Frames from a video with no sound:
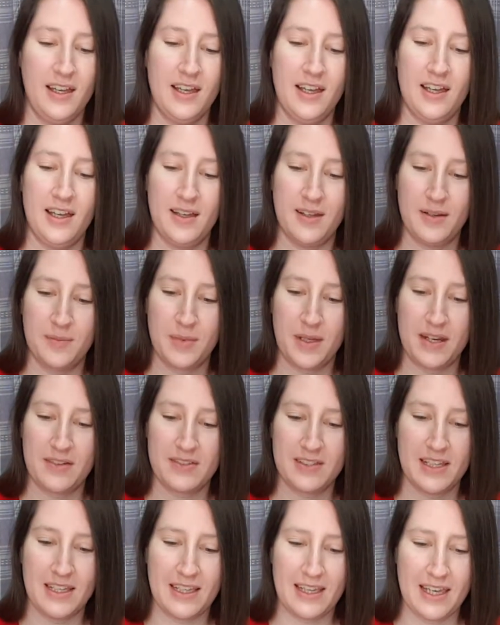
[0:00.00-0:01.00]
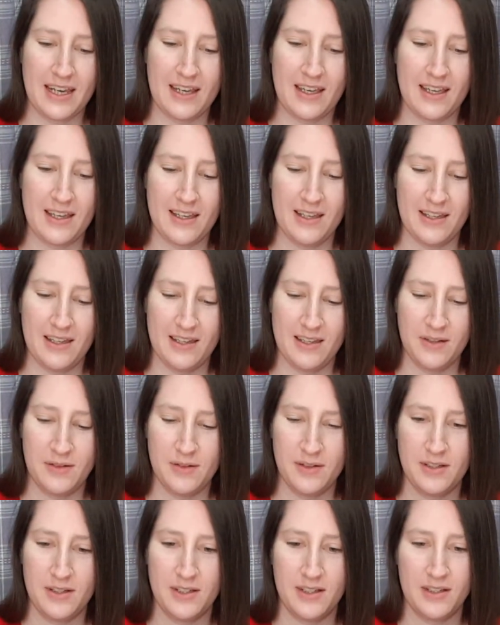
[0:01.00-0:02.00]
I'm gonna have to get a
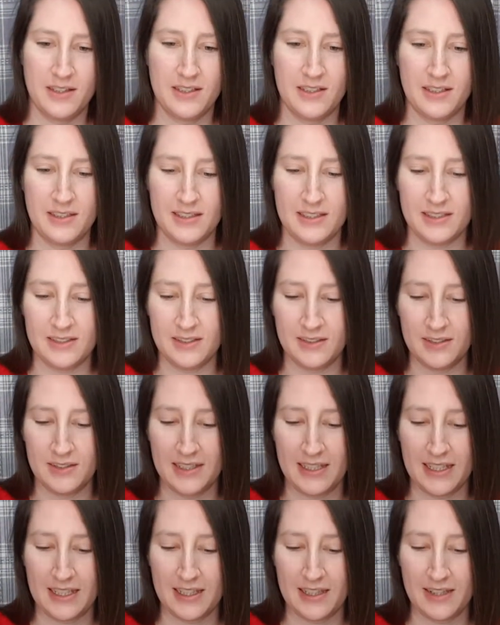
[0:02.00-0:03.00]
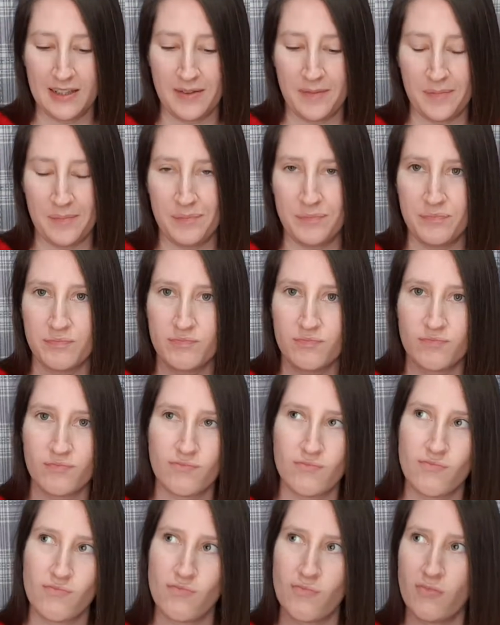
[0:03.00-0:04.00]
little like
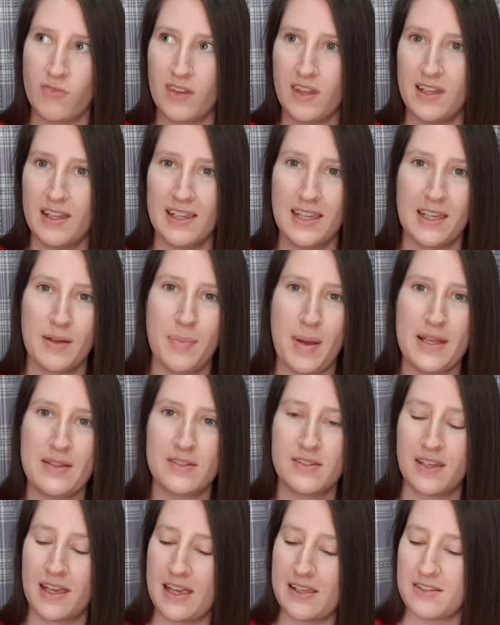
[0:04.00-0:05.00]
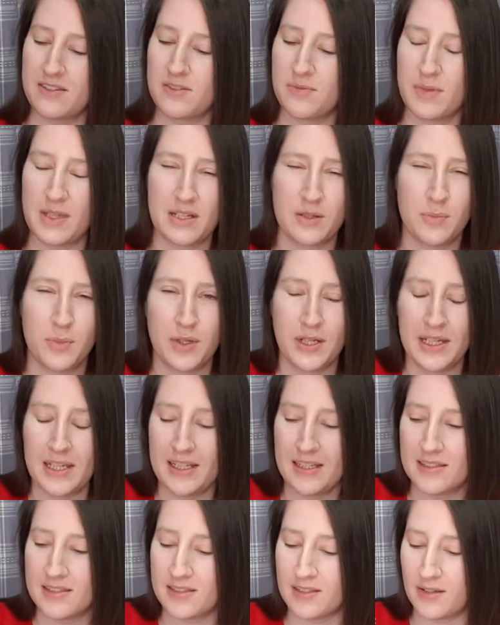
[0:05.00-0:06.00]
a pencil case or something to put it
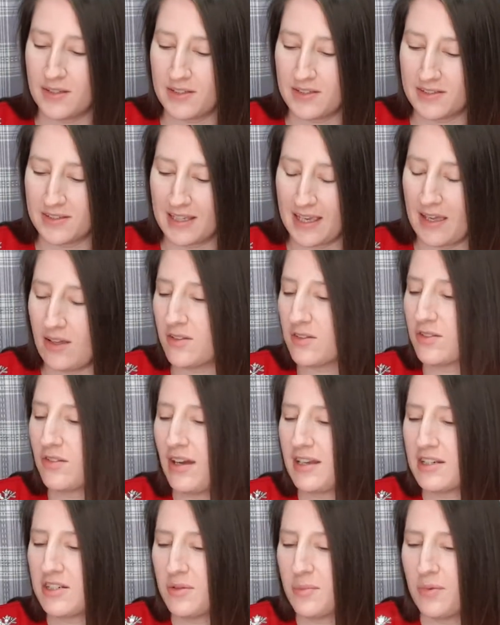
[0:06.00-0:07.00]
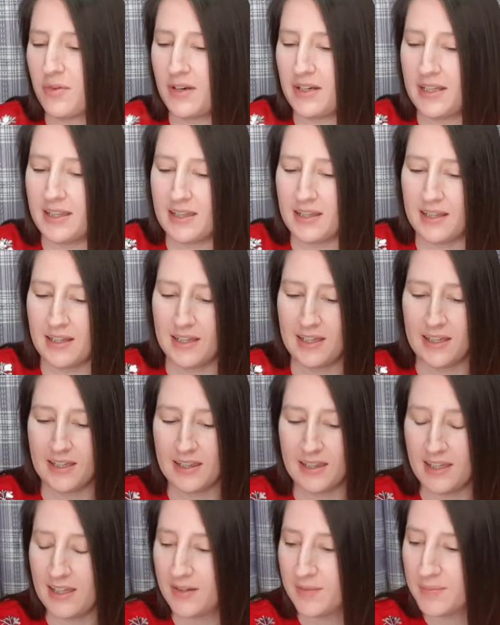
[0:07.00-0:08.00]
in so it doesn't get all scratched up or anything like
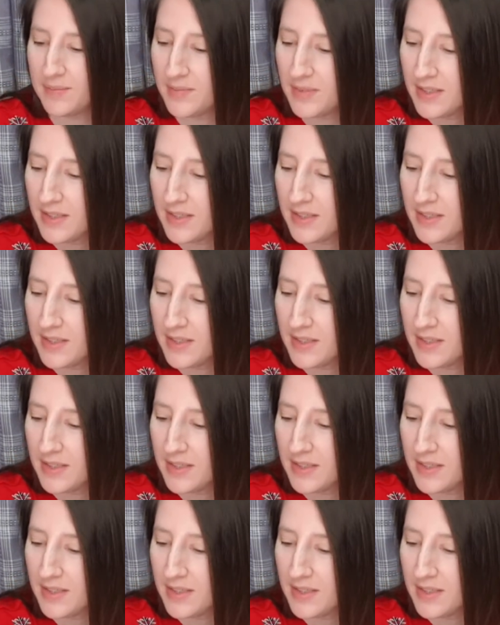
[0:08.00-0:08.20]
that.